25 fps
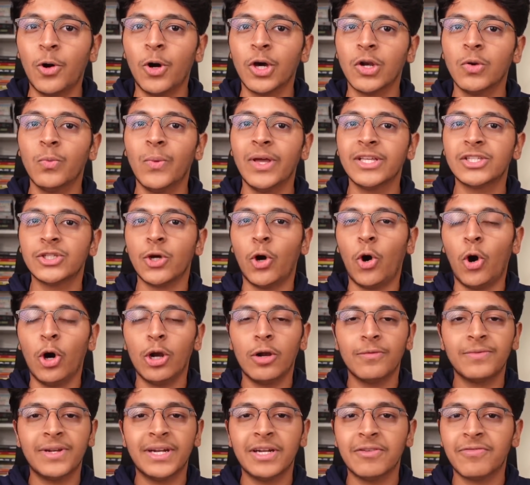on which all
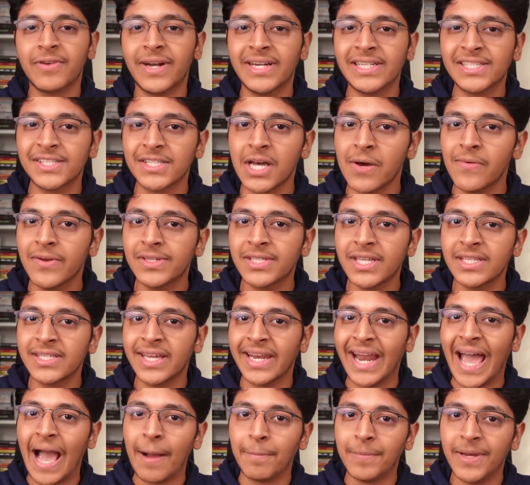of the different services
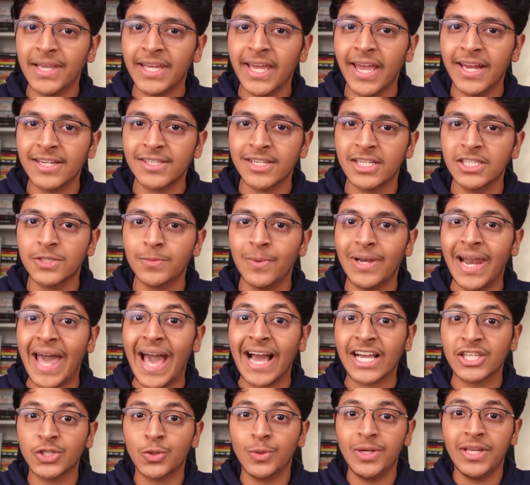and applications will
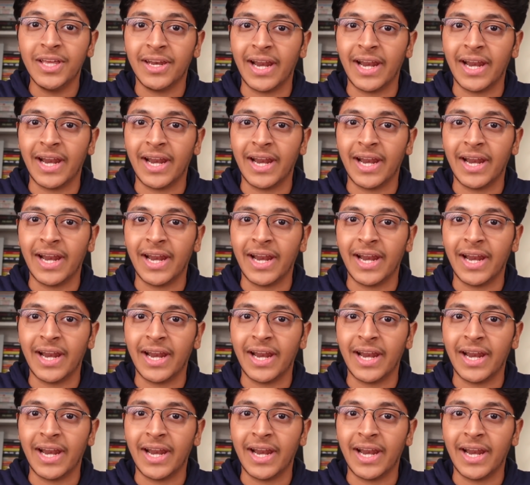actually